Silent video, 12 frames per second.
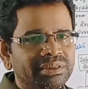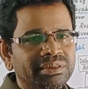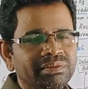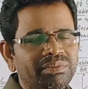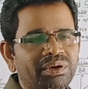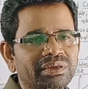
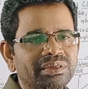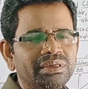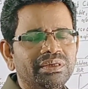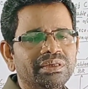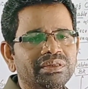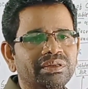for
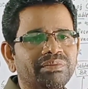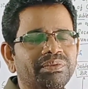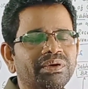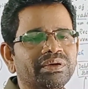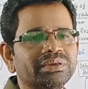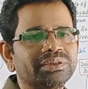the
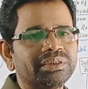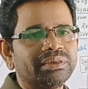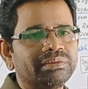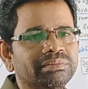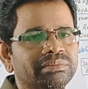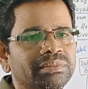production.
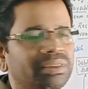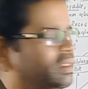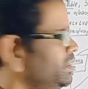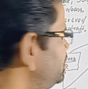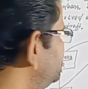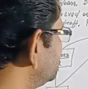
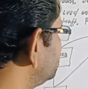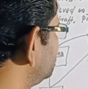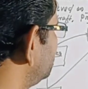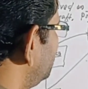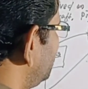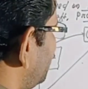Yes.
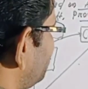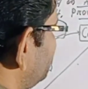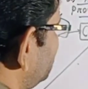After